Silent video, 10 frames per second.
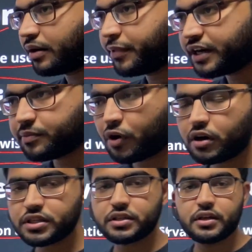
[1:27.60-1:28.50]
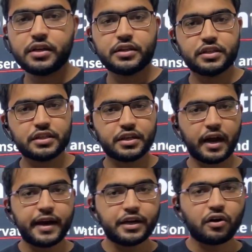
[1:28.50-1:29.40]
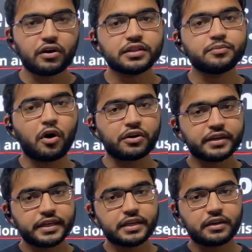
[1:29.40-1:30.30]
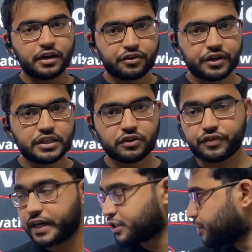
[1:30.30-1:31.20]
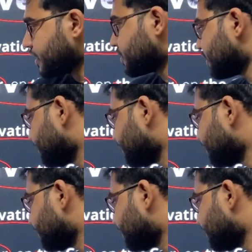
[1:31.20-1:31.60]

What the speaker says: comment box, just write all the bordering countries of Caspian Sea.